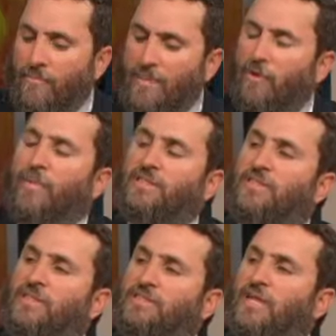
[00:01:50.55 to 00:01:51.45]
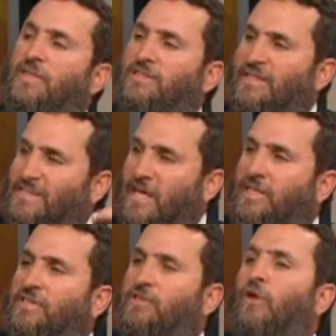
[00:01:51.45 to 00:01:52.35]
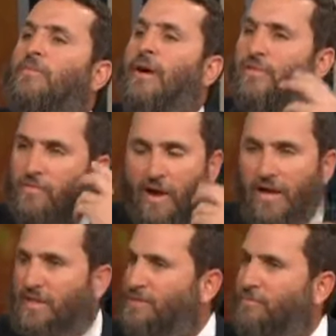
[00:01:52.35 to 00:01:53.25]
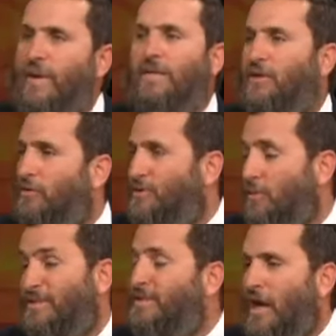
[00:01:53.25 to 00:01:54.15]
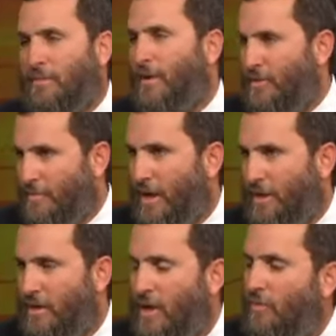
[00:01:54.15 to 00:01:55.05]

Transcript: My book basically says that sex is all about the mind. It's almost not about the body.